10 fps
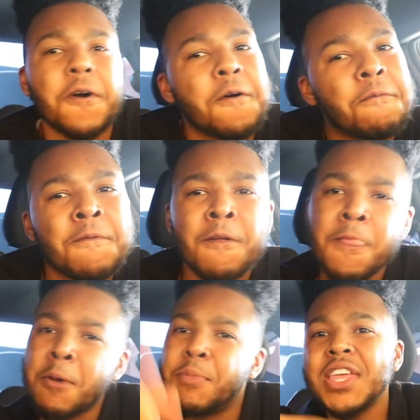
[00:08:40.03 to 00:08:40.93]
Um,
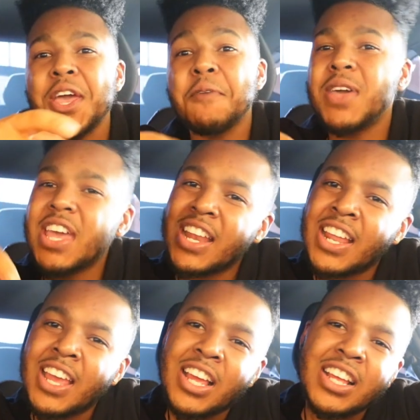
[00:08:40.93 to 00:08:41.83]
but yeah, man
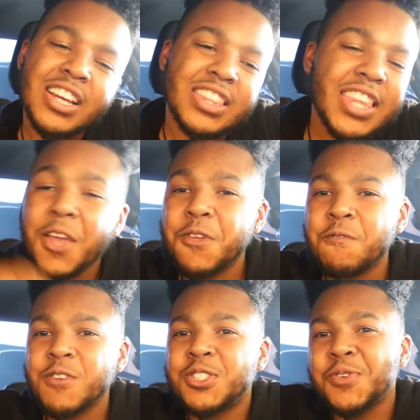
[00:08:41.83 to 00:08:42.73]
thank you
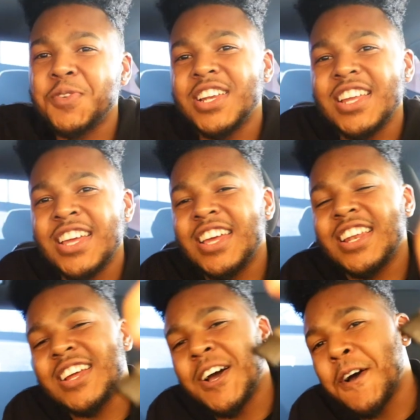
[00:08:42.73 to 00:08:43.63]
for tuning in.